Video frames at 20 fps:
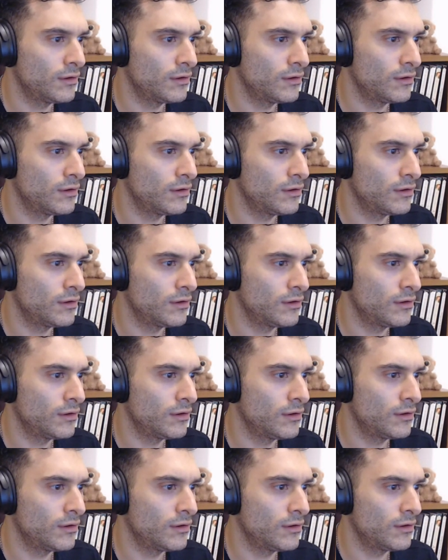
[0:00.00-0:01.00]

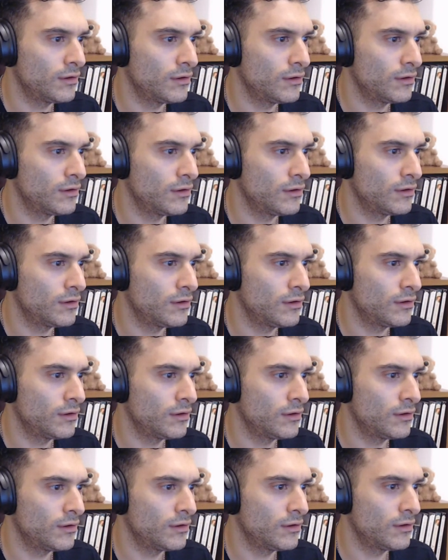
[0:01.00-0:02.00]

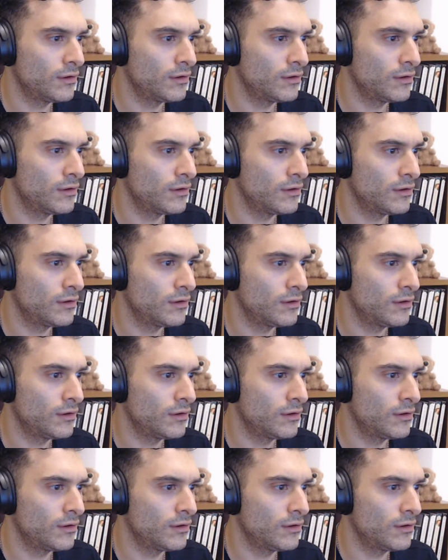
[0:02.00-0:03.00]

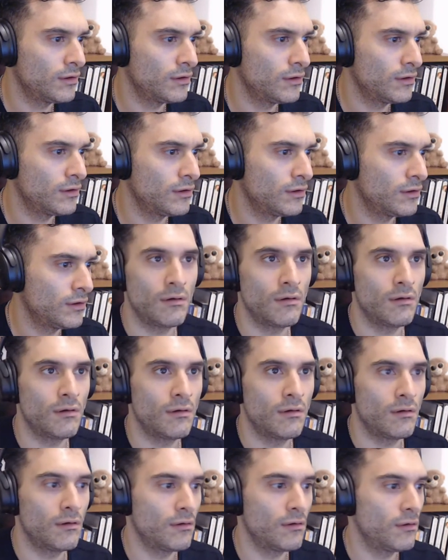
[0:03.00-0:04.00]

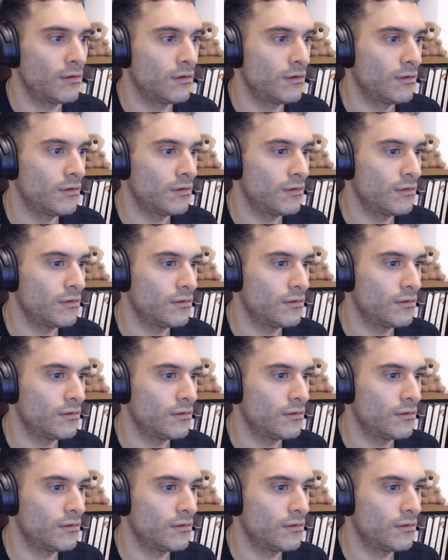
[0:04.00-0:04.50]
No words are spoken by the person on screen.